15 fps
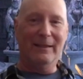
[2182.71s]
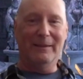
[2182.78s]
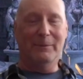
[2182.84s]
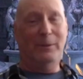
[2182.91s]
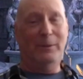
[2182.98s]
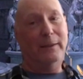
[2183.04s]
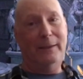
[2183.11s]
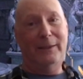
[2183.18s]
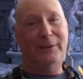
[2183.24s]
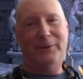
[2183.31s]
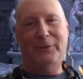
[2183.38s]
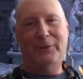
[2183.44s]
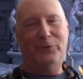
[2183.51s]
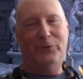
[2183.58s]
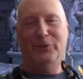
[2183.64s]
you,
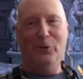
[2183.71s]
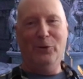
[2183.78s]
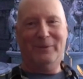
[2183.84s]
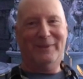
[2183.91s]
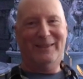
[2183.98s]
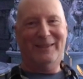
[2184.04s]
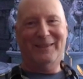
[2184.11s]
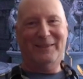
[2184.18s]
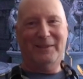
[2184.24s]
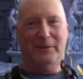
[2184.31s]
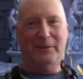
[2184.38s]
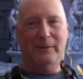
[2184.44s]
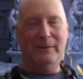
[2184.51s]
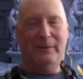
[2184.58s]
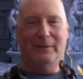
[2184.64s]
if you don't,
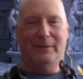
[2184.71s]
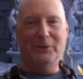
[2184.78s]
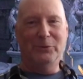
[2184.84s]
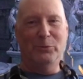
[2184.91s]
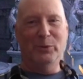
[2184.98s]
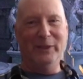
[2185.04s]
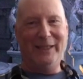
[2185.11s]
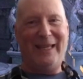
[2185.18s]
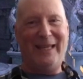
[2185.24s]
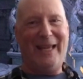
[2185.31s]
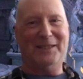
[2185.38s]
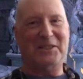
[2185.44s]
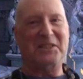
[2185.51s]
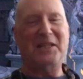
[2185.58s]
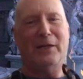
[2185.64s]
you, you, really
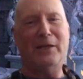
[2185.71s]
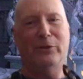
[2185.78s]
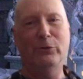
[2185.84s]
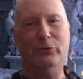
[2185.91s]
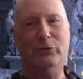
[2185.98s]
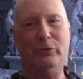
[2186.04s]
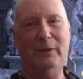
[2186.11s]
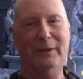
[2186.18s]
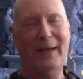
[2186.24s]
can't stay neutral.